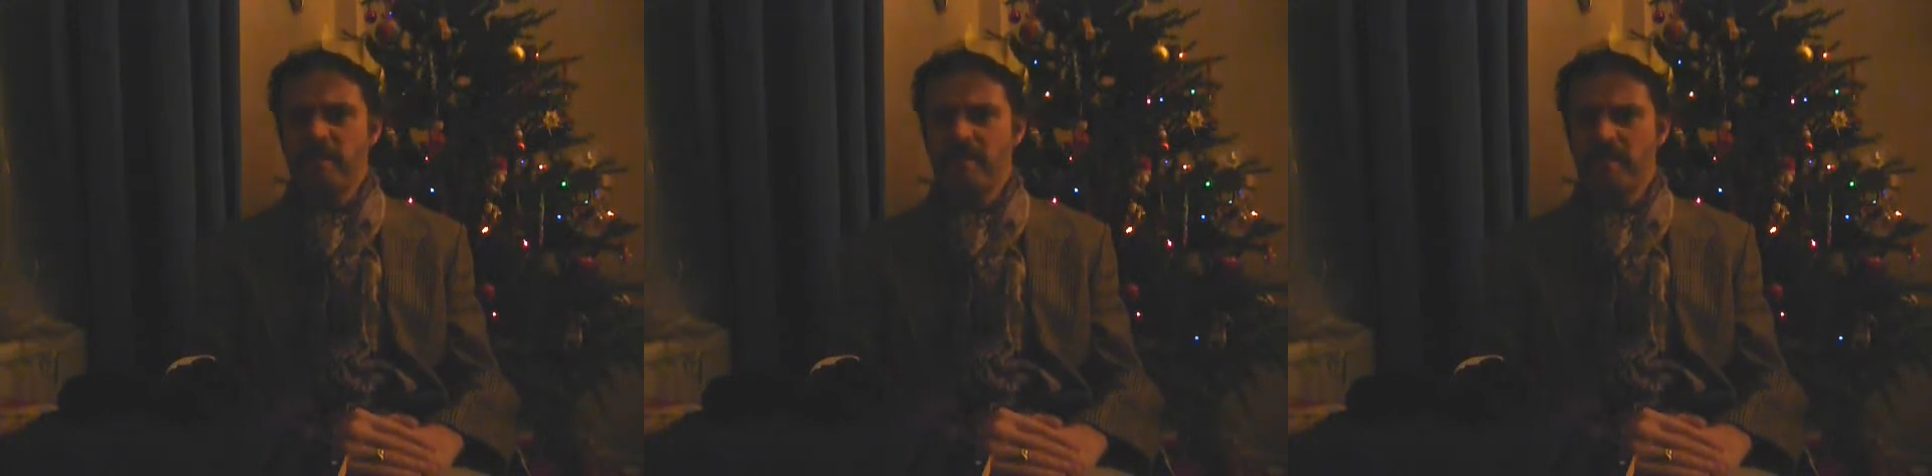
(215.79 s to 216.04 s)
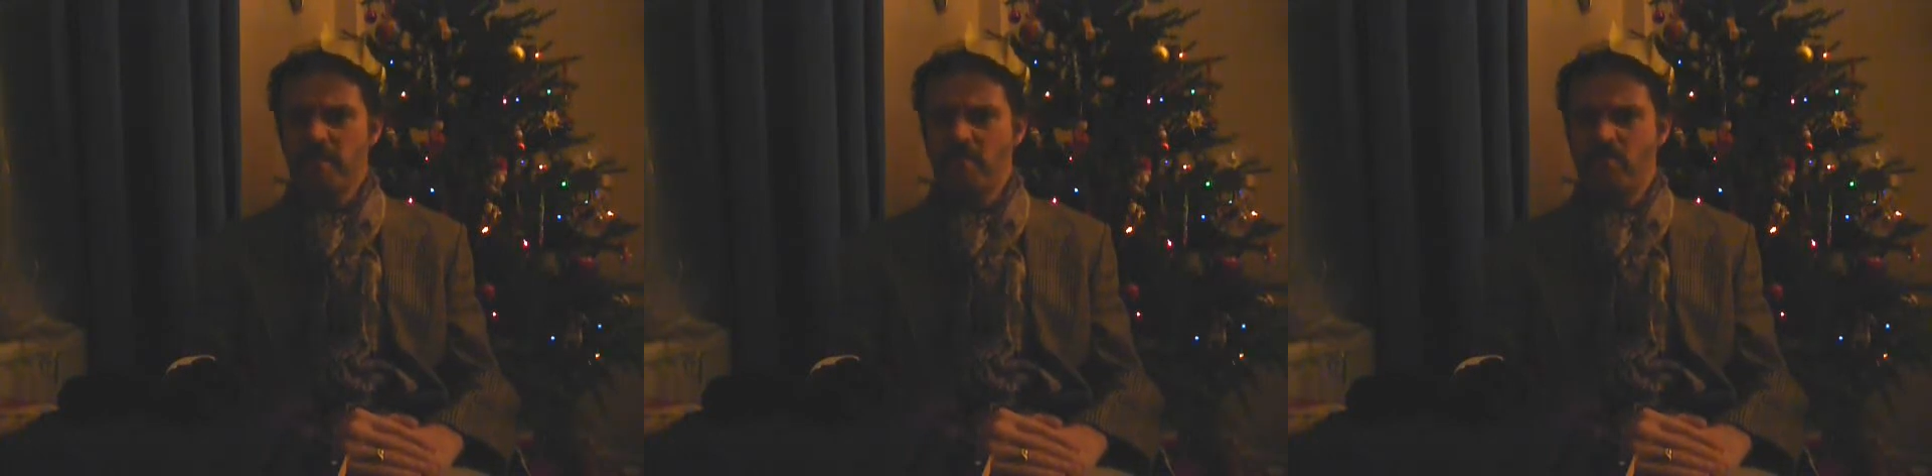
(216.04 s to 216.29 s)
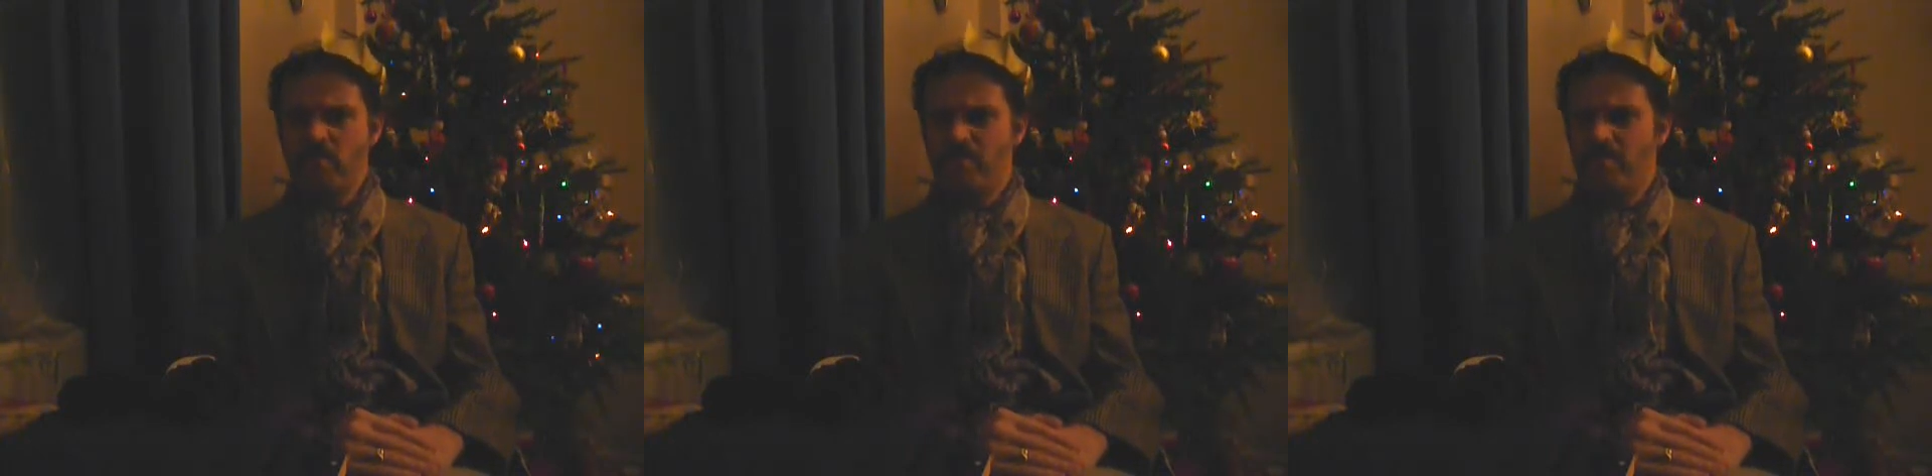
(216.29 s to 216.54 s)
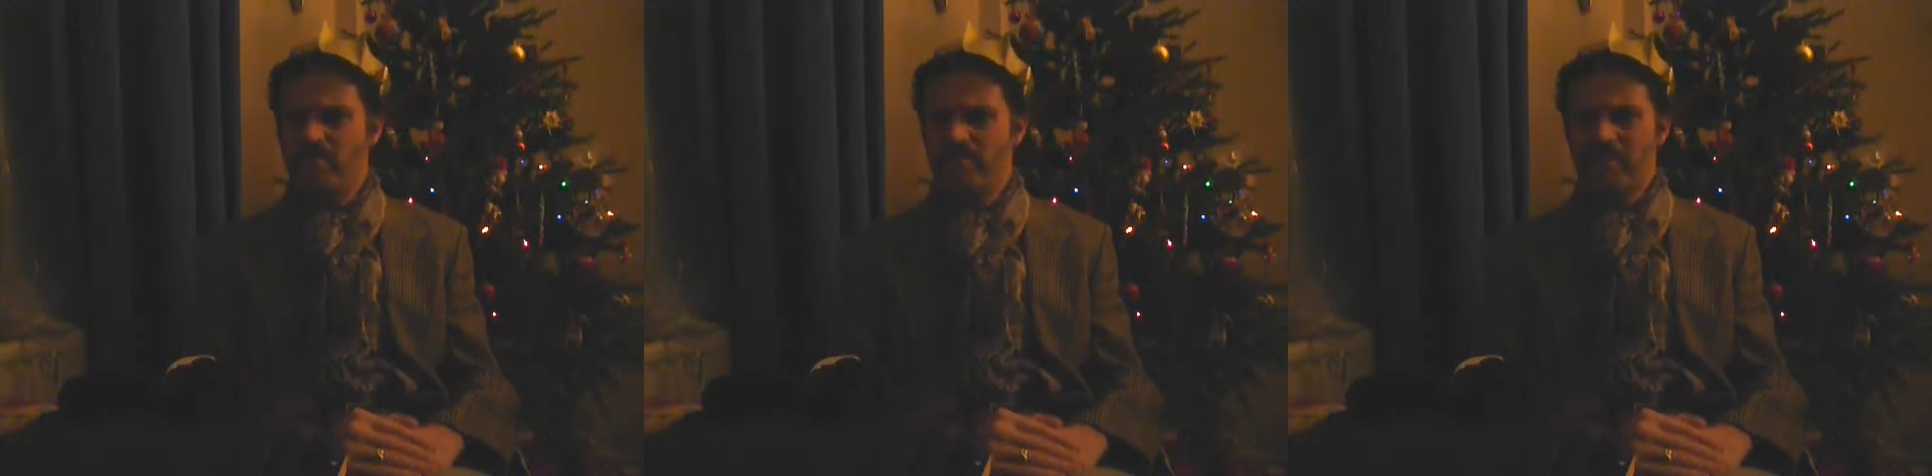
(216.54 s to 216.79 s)
And his
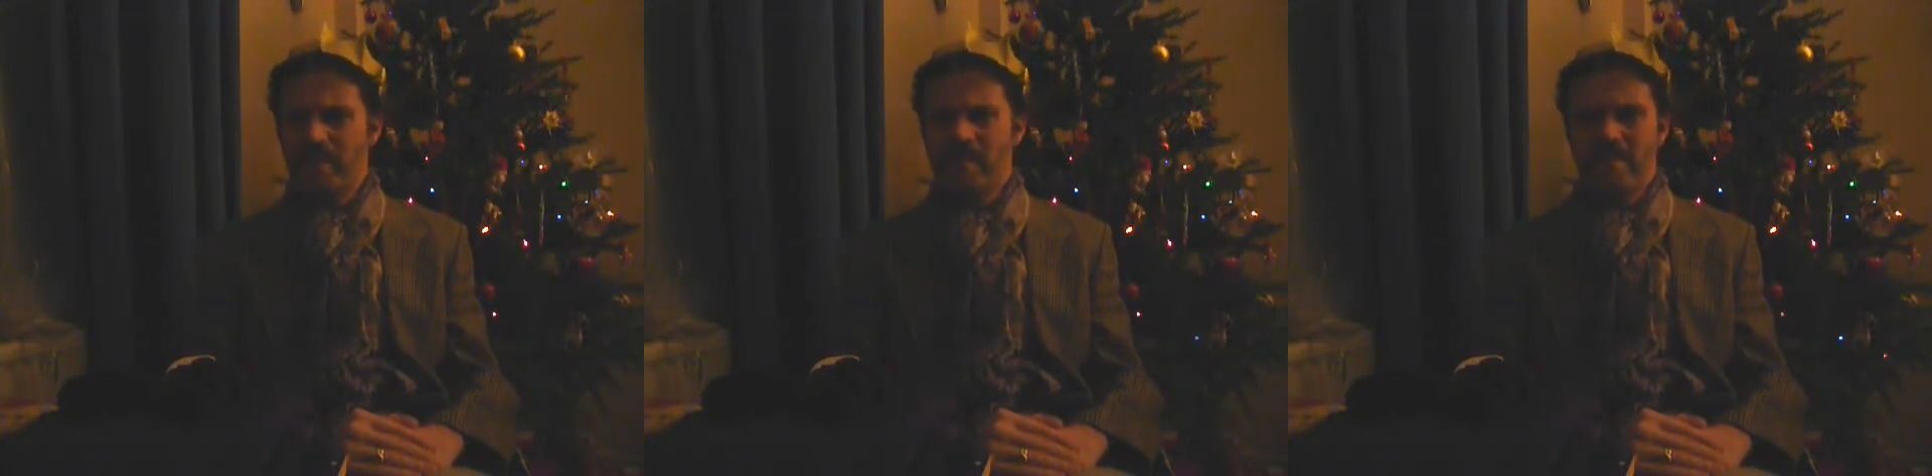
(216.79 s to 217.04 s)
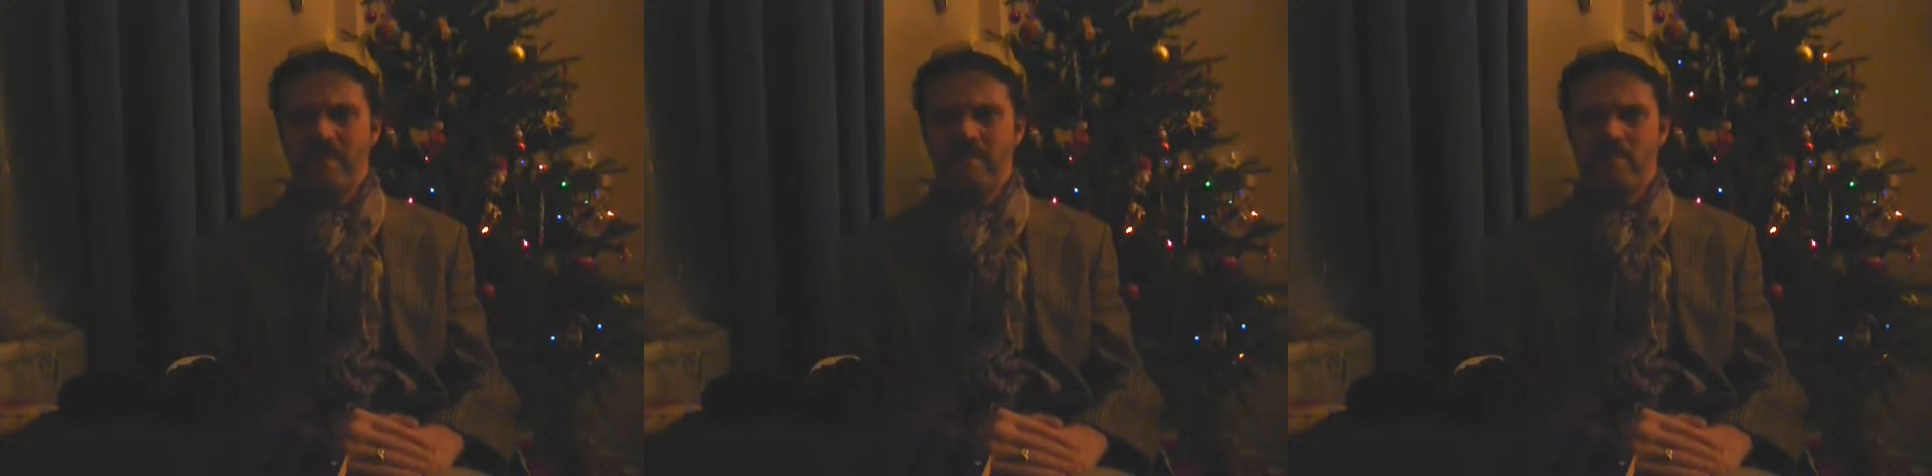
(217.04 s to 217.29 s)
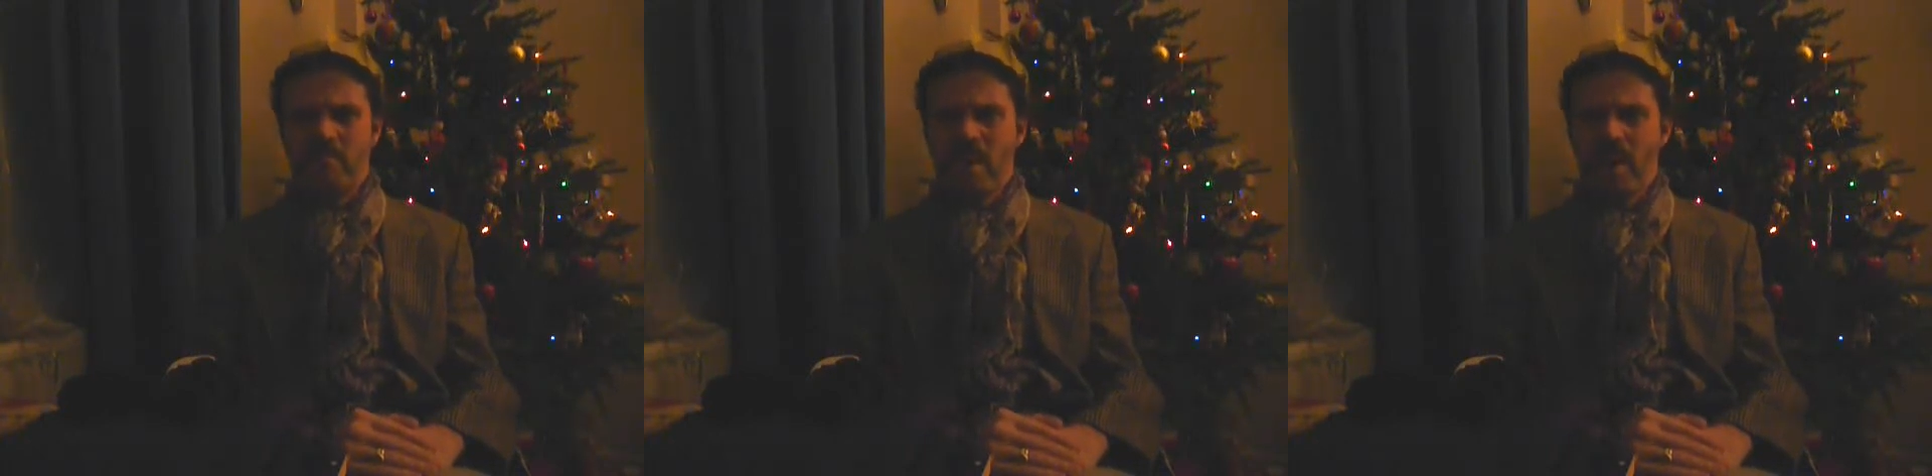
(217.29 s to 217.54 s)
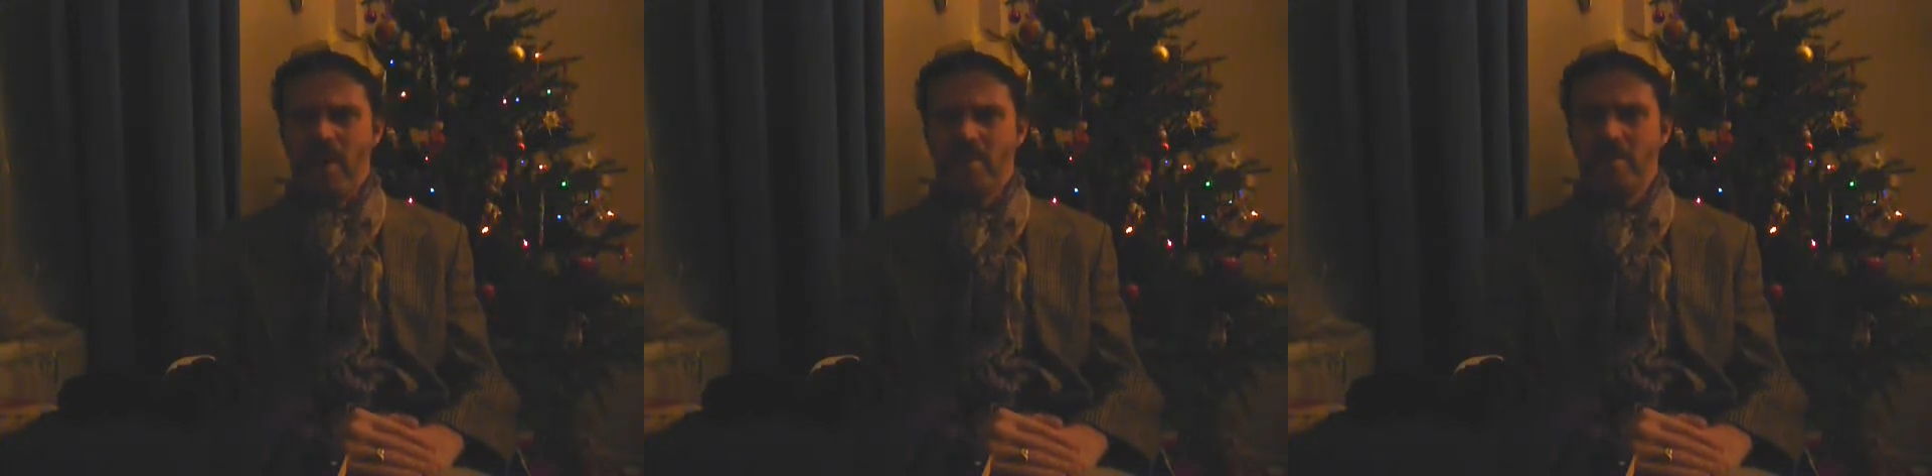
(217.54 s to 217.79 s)

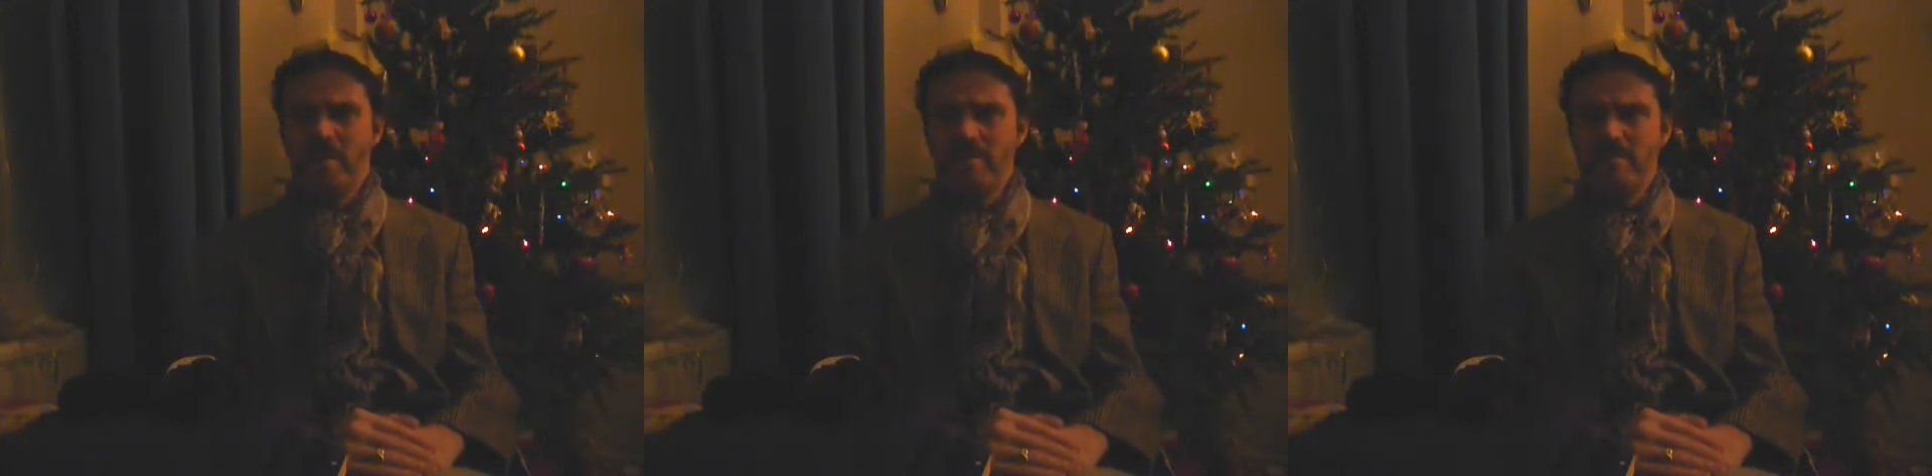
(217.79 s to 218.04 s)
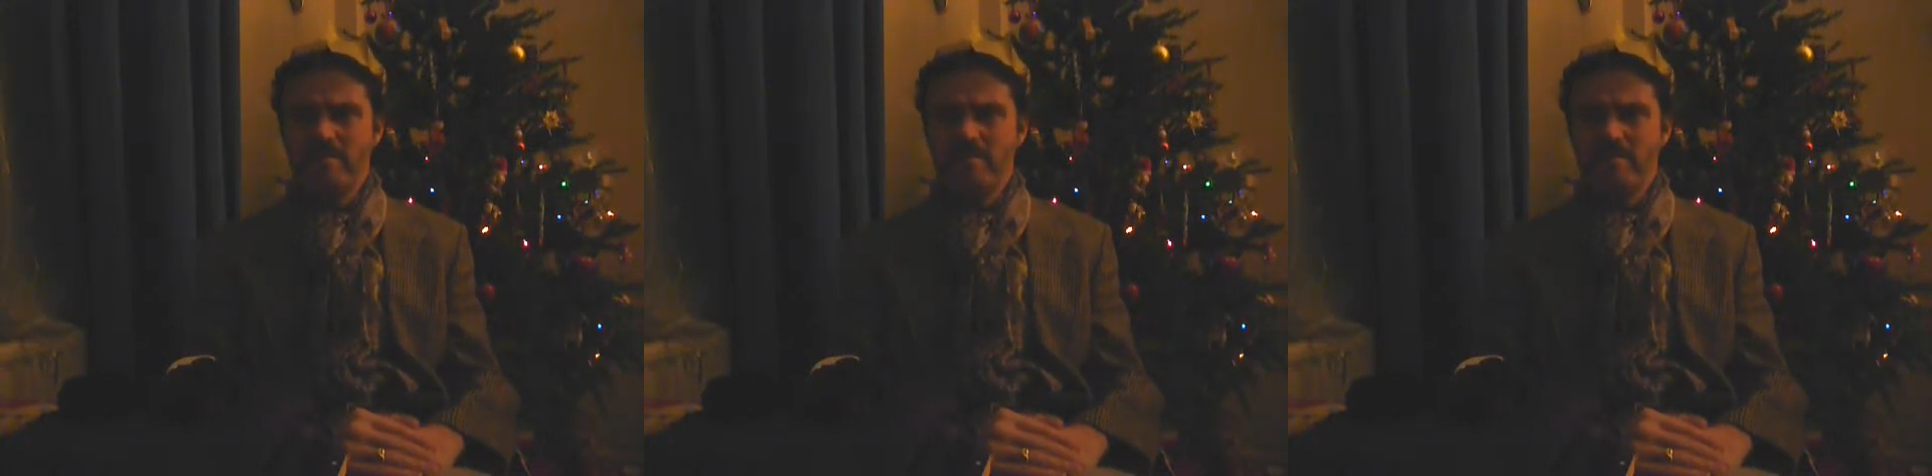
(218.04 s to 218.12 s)
partner?